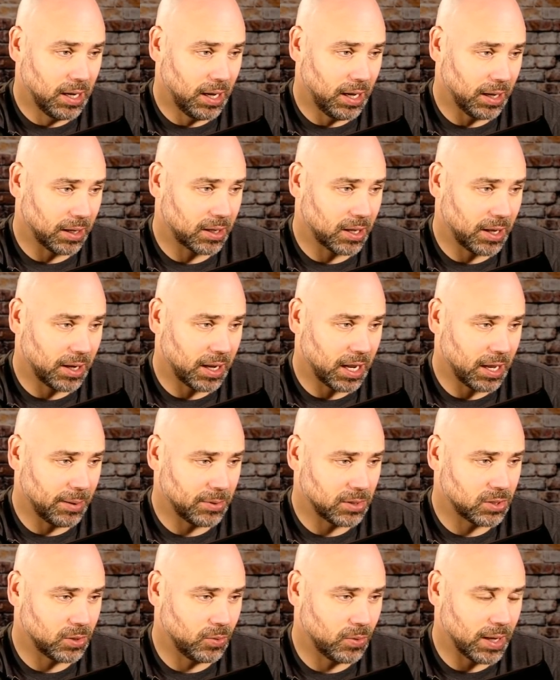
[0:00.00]
Cunningham at
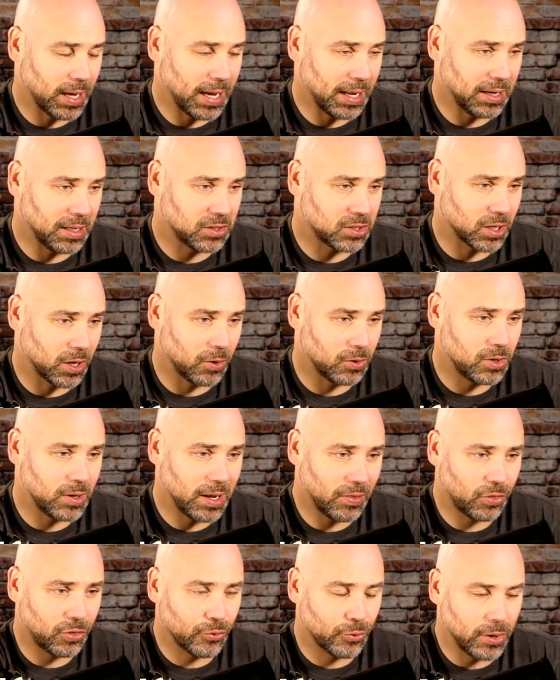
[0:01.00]
290. So you
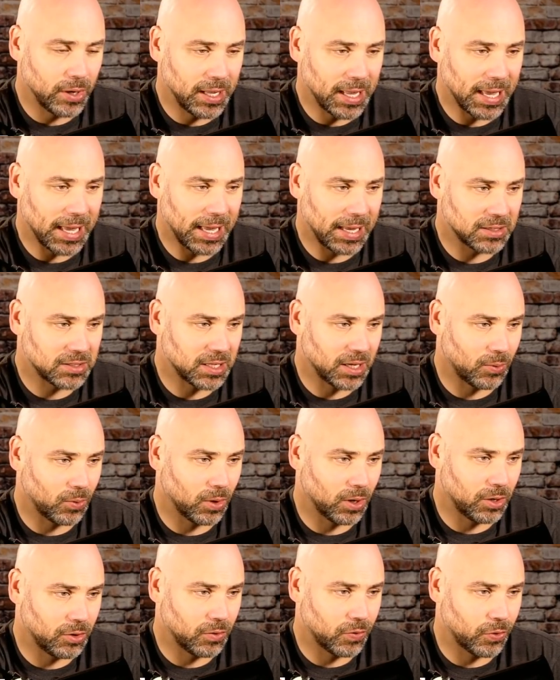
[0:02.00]
had 3 guys that were
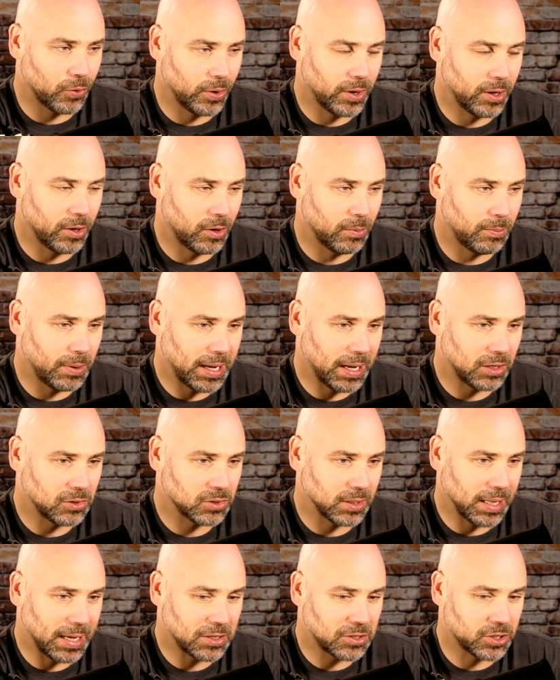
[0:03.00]
under 300 pounds
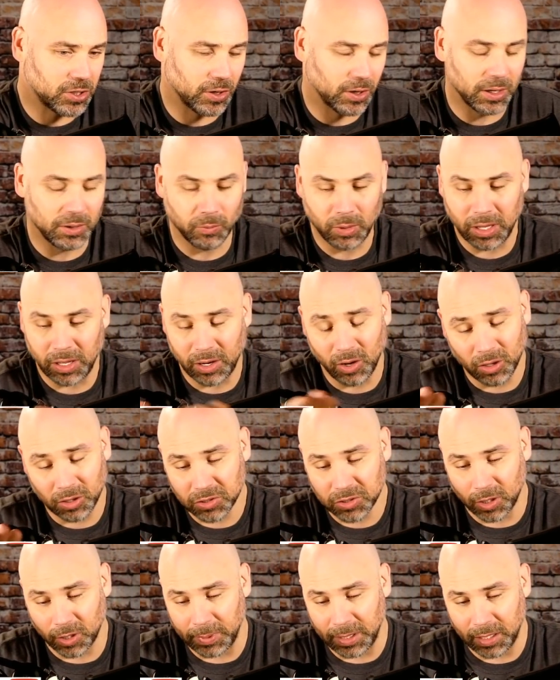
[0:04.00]
last year. And
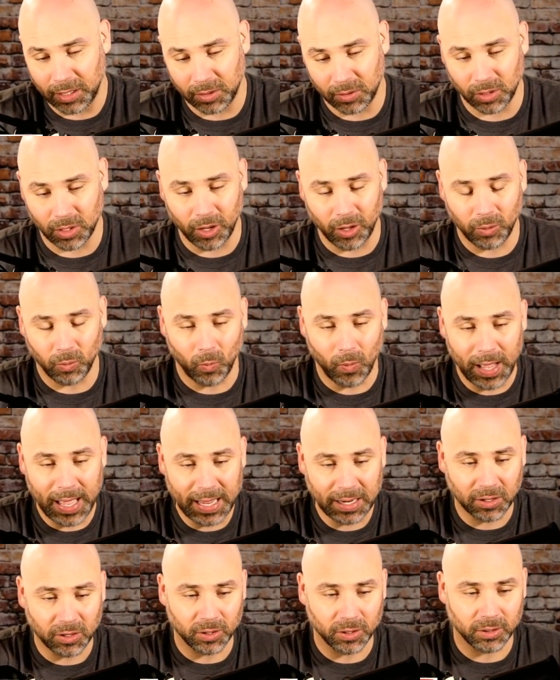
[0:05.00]
also, I mean, Dalton
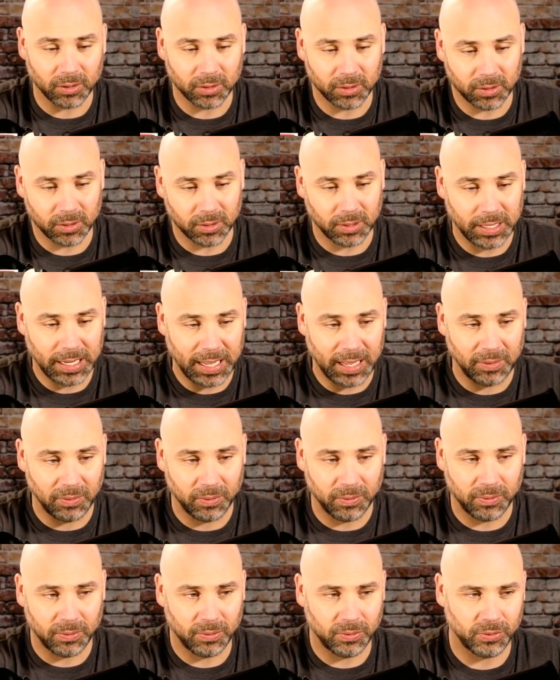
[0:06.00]
Wagner at
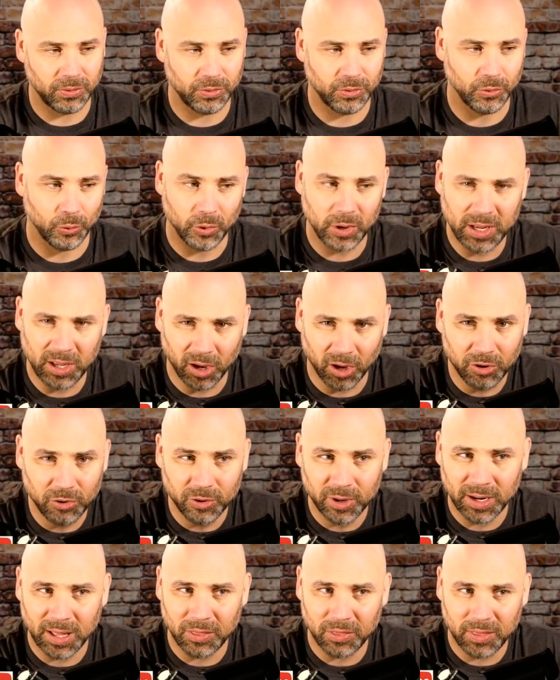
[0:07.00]

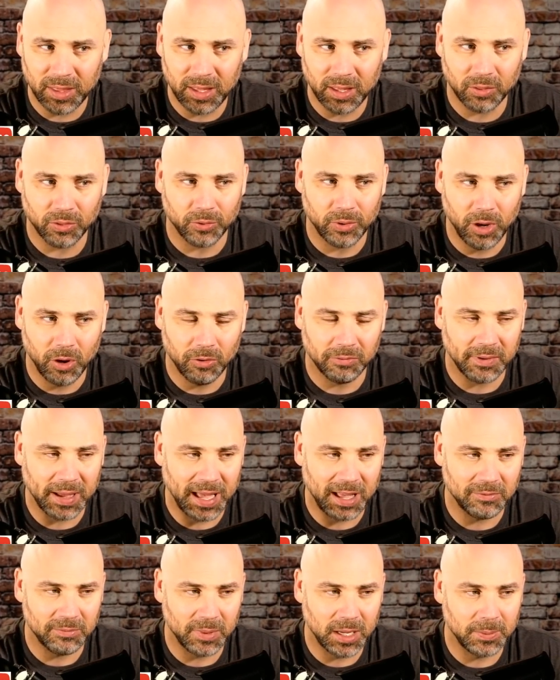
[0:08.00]
300, I think,
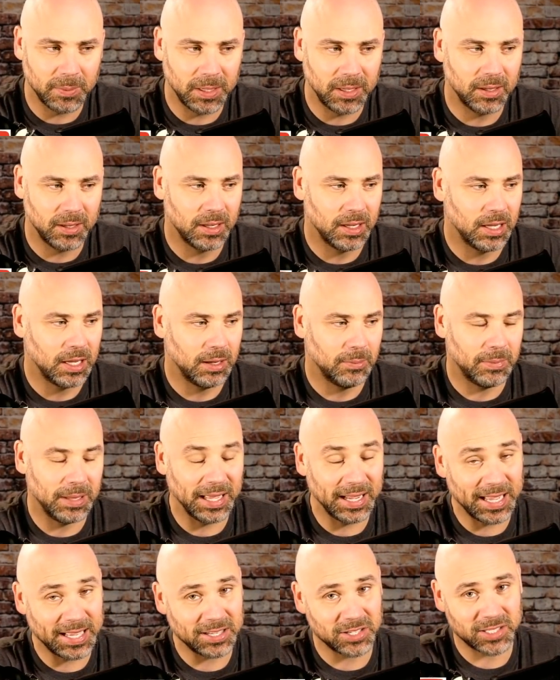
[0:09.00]
305 maybe. But that
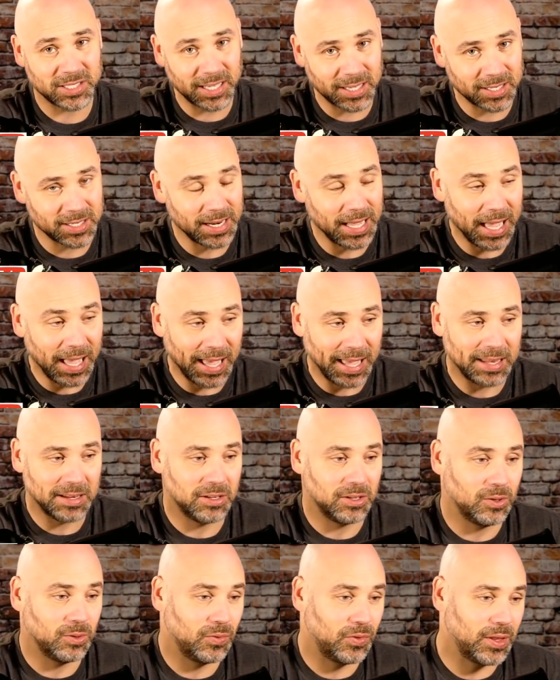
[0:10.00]
guy's 6'9".
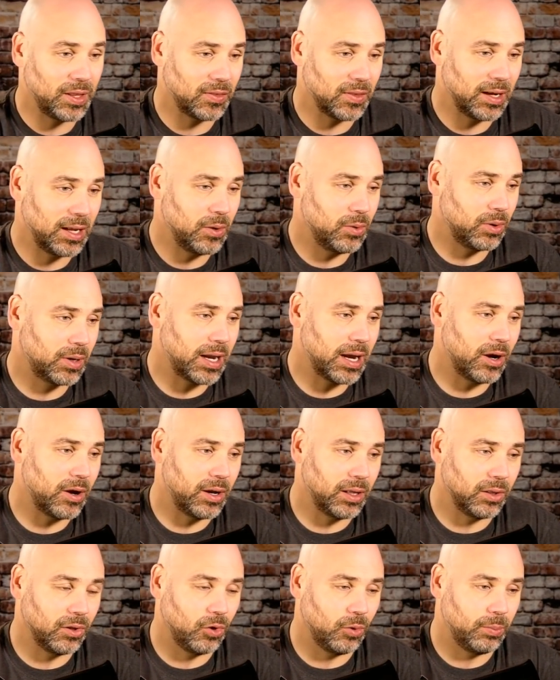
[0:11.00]
You would think that he would carry a
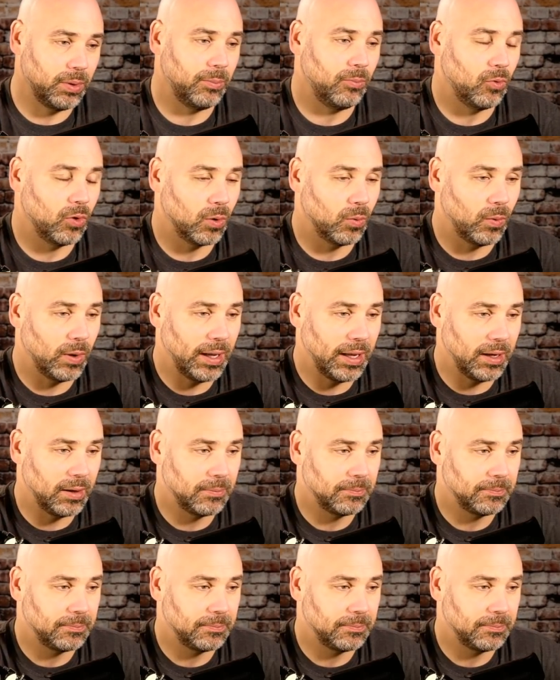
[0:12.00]
little bit more weight